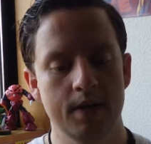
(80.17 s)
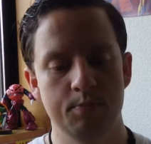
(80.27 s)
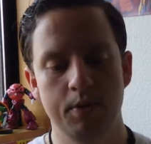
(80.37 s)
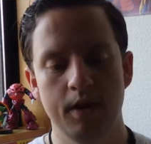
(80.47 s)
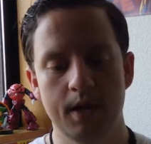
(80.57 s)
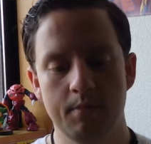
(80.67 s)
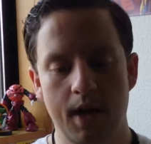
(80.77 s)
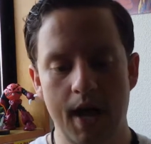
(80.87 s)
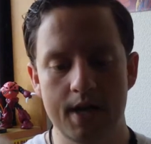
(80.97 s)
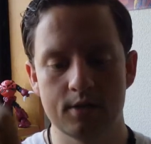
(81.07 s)
it's pudding,
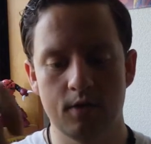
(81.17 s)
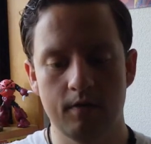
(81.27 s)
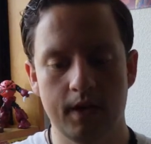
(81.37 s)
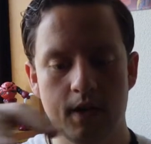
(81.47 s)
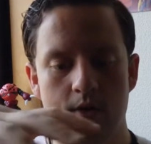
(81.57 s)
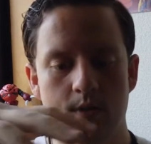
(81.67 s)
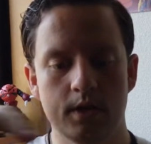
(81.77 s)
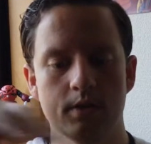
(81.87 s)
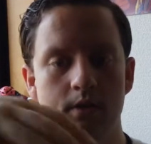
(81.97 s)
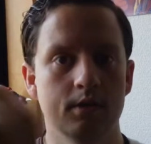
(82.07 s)
but it has sort of like a
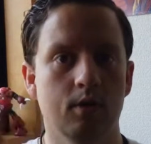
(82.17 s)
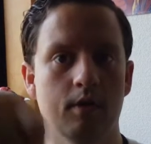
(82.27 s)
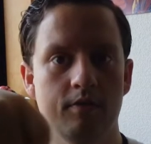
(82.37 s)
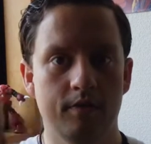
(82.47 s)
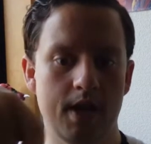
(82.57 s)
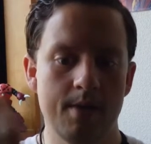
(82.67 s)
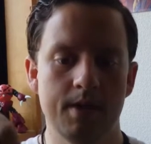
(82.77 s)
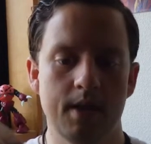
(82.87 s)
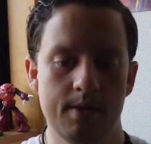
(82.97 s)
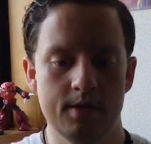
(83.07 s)
grilled or
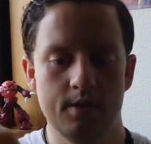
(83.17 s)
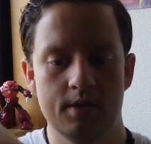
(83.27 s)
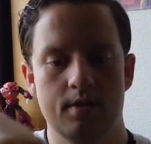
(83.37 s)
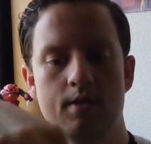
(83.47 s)
flamed element to it,